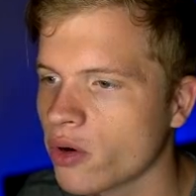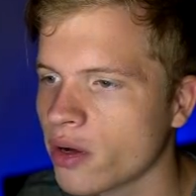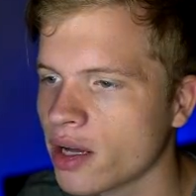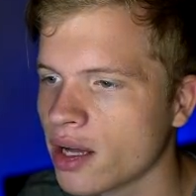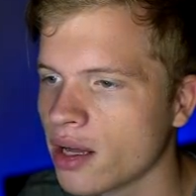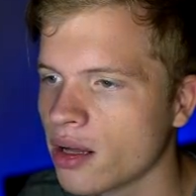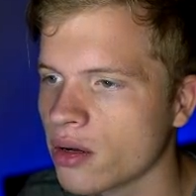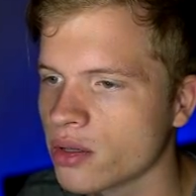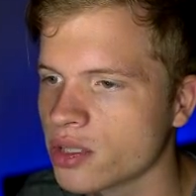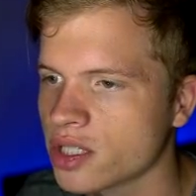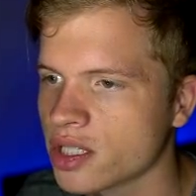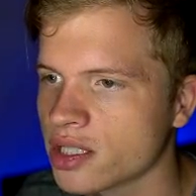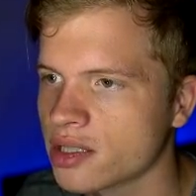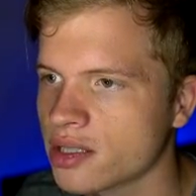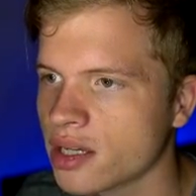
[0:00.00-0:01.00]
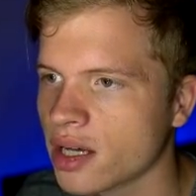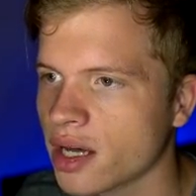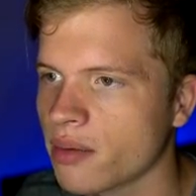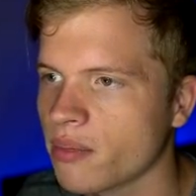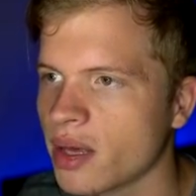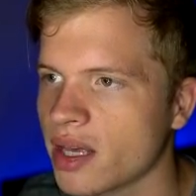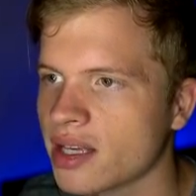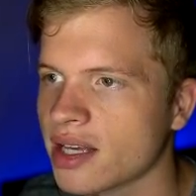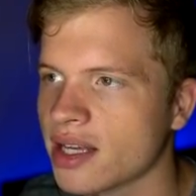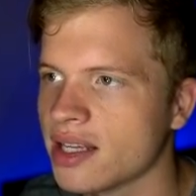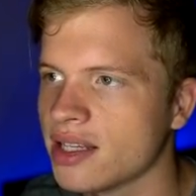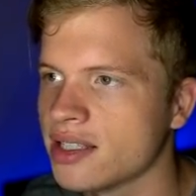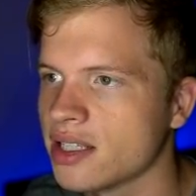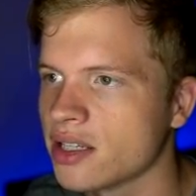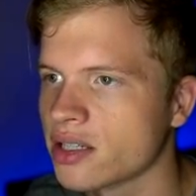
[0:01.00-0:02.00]
or it'll just make it
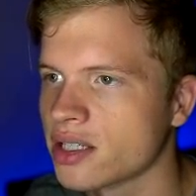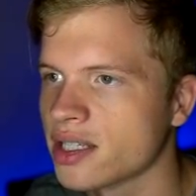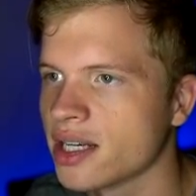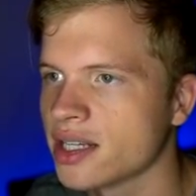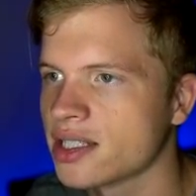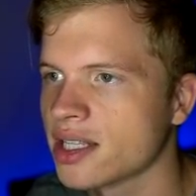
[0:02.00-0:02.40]
easier to get